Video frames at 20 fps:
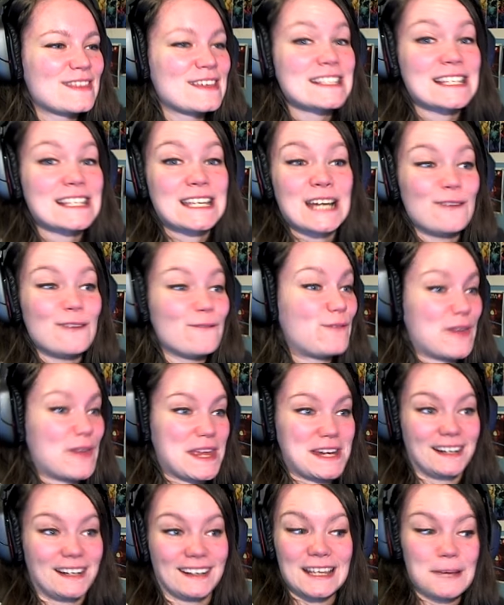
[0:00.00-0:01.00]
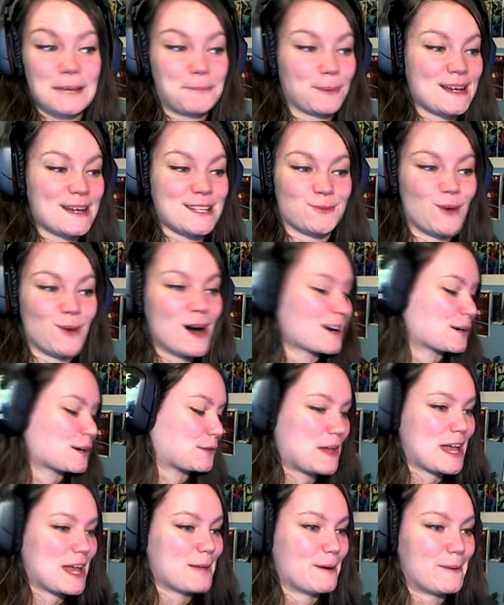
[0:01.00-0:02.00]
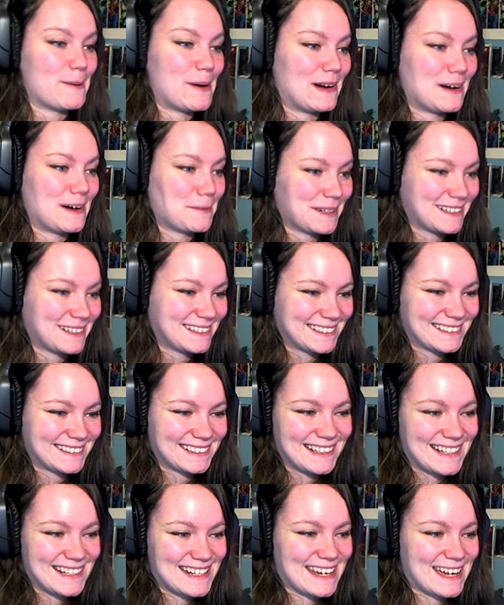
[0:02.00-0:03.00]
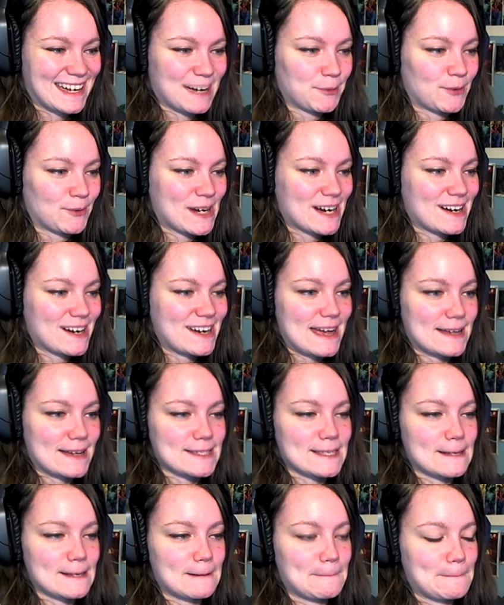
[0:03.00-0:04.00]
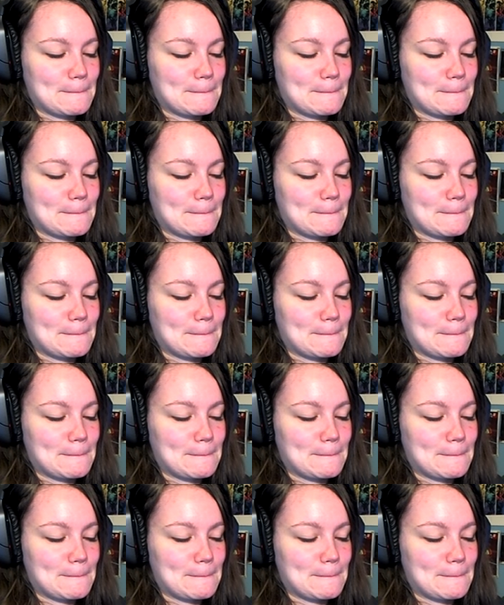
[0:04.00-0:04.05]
this conveniently placed water Bob. Take a cup of water? Yes.